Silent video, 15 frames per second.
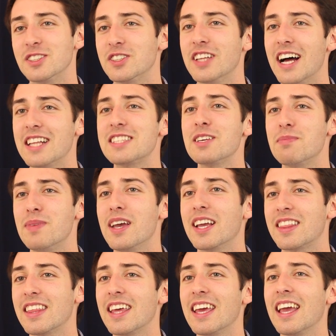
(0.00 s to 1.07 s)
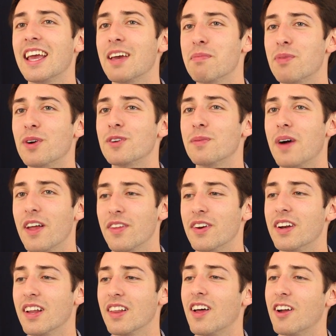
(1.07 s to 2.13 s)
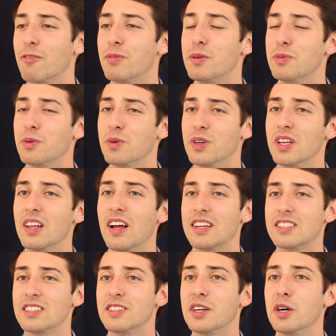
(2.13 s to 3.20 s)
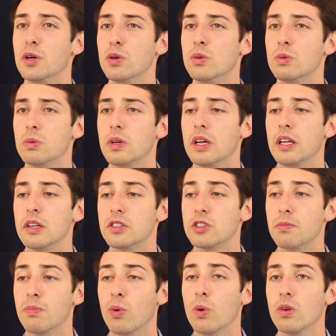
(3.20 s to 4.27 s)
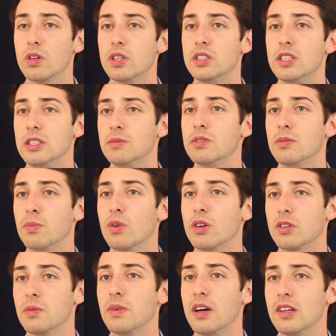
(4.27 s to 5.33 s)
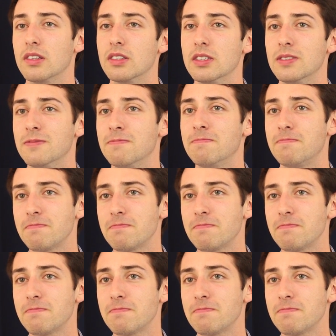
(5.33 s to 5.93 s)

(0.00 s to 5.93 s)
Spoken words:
So that's a big thing in Puerto Madryn. A lot of people really like to go and support the teams in Puerto Madryn.